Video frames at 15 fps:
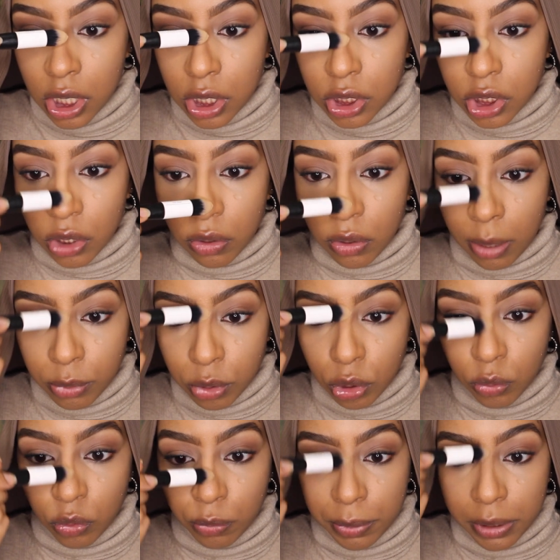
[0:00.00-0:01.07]
So I'm
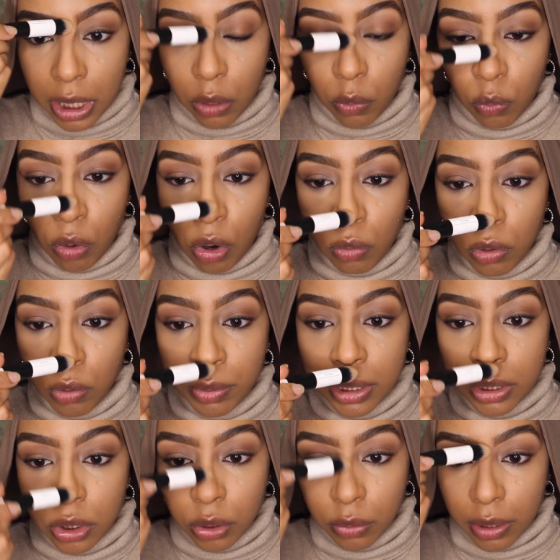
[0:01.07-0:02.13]
sure we'll be like, what were we
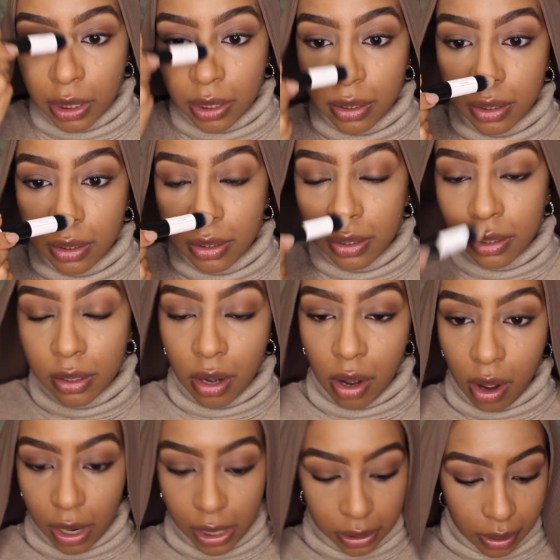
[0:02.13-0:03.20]
doing?
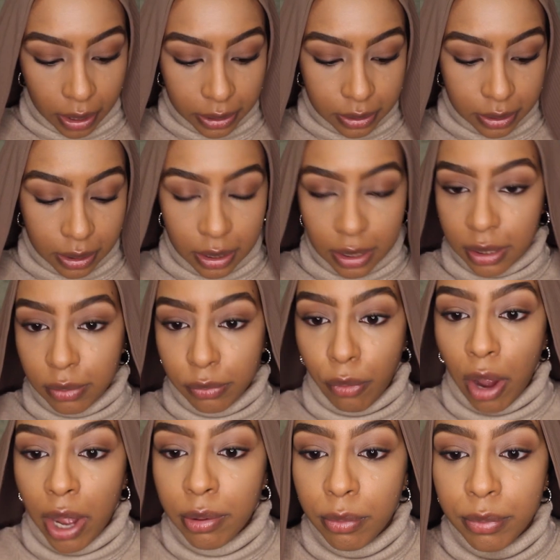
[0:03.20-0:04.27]
highlighting.
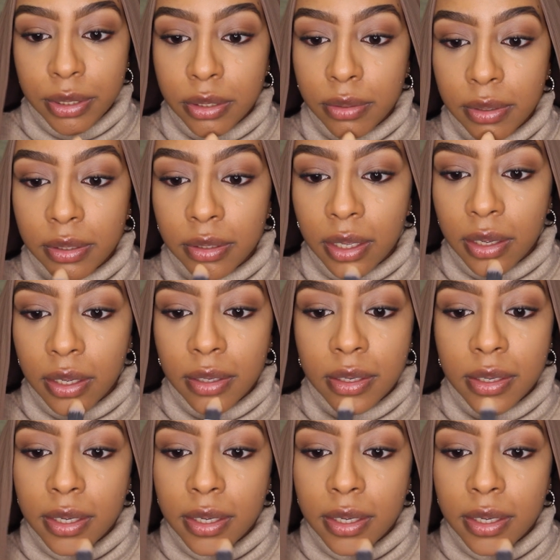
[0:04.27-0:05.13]
Why are we doing that?